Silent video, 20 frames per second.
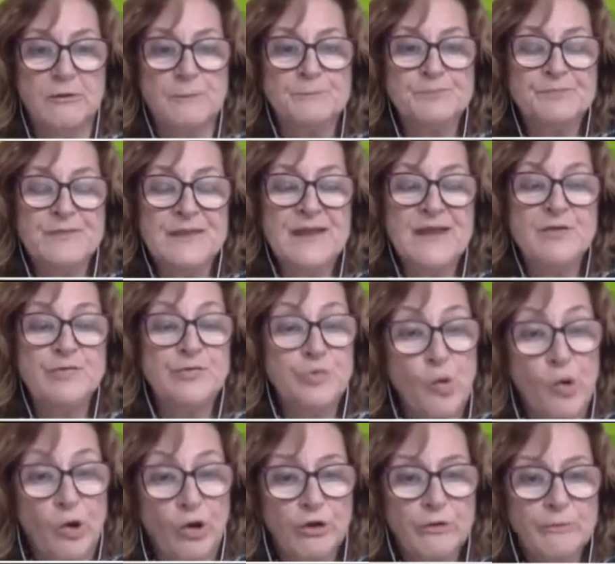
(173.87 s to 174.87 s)
4th
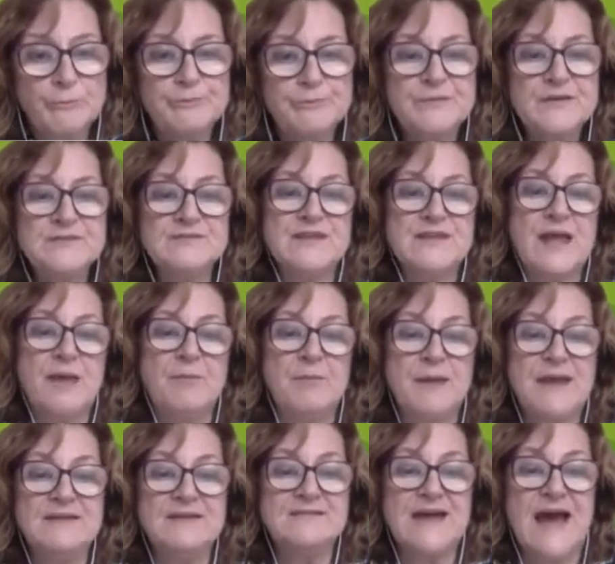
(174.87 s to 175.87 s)
step
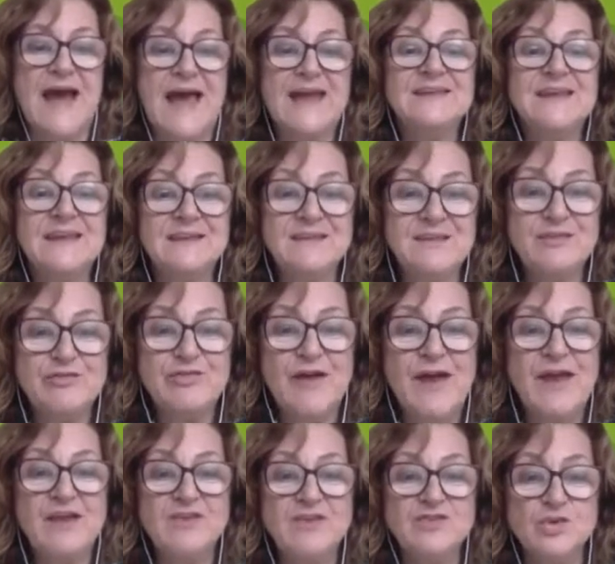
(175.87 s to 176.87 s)
is
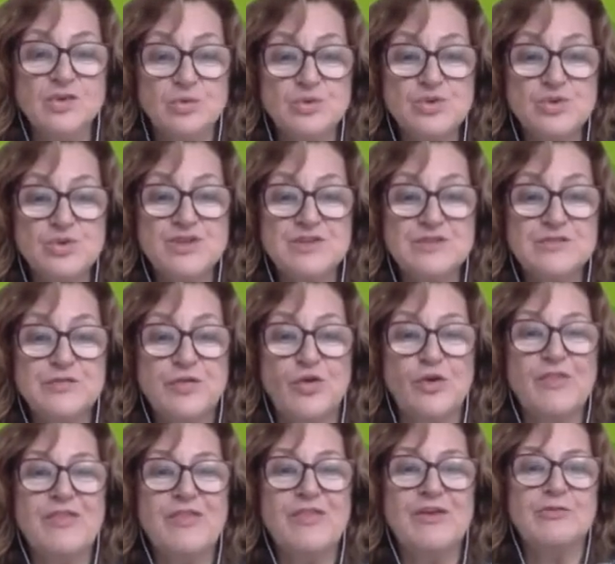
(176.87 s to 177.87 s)
identifying solutions
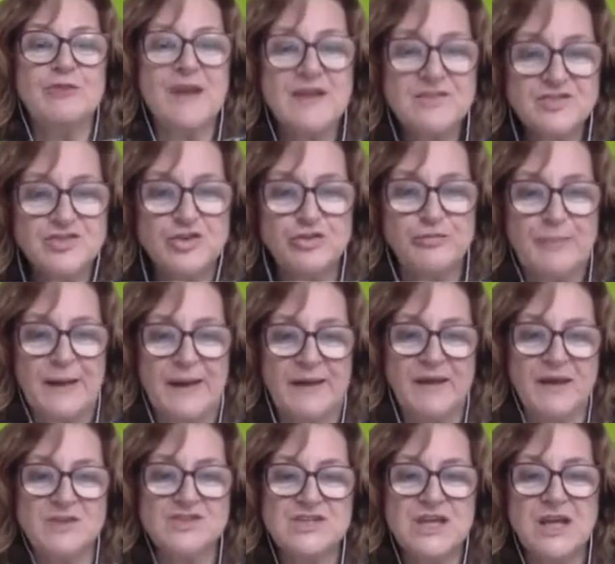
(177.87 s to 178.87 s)
for the rest of
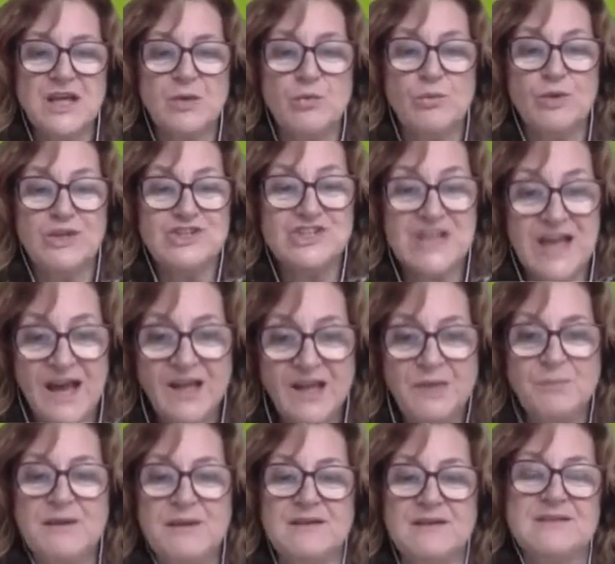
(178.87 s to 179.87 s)
packaging, which can
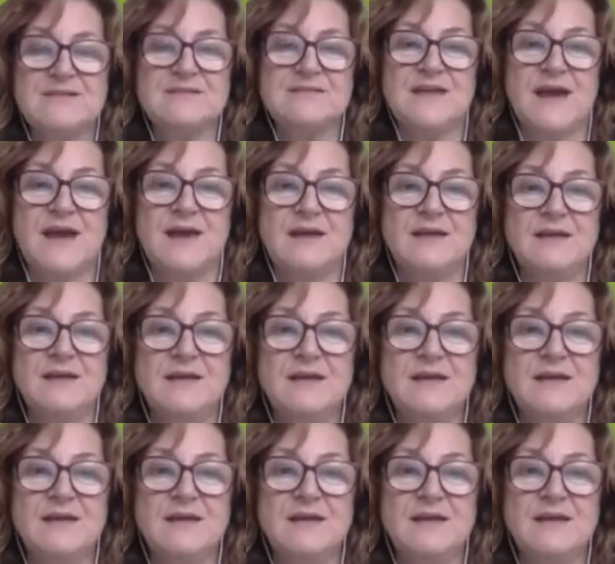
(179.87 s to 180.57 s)
be redesigned